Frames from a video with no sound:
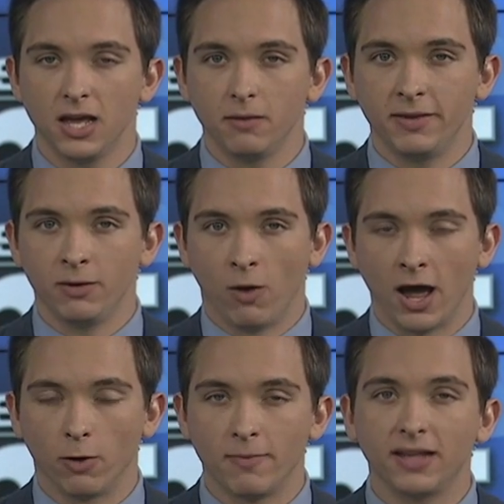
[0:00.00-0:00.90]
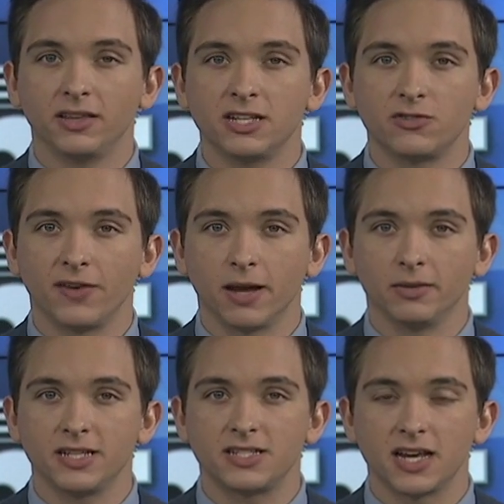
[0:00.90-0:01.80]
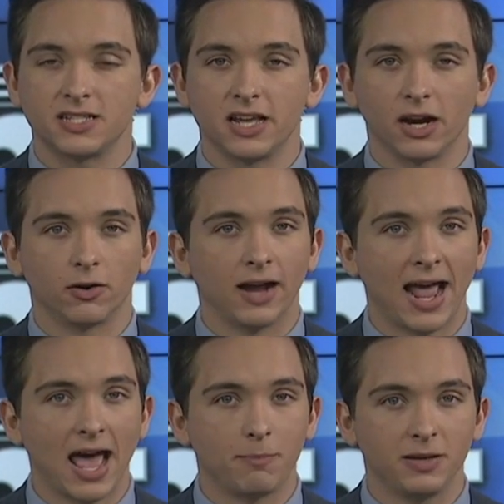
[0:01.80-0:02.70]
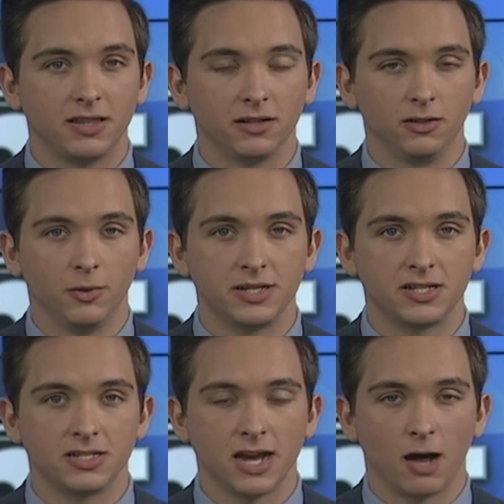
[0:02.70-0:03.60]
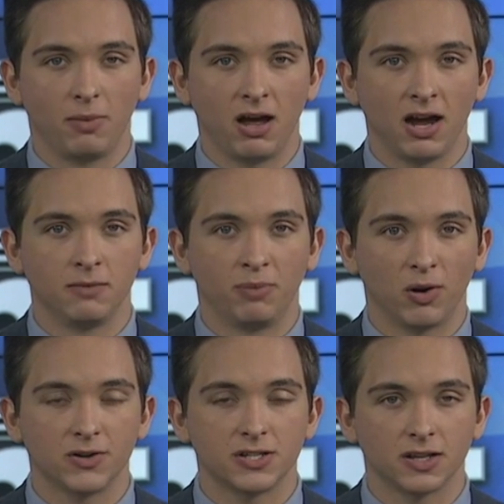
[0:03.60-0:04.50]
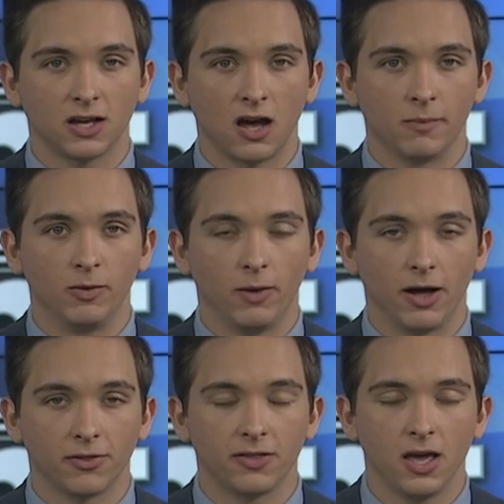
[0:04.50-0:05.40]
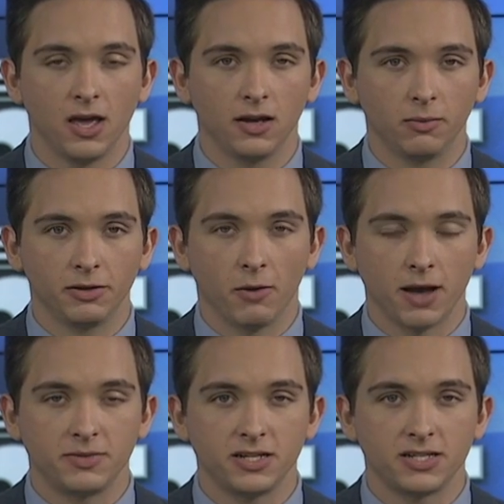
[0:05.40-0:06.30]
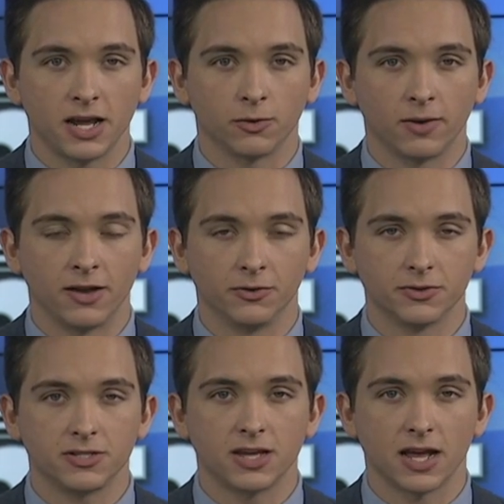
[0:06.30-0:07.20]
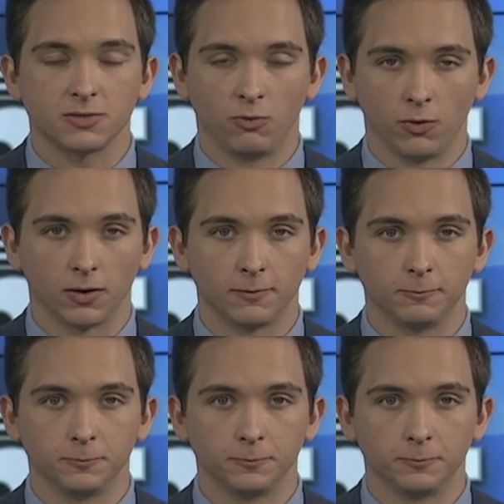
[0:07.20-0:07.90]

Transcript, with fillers: Meanwhile, Medlin's family says they are happy that Lewis is now behind bars in the Commonwealth. WYMT's Hannah Reynolds has more.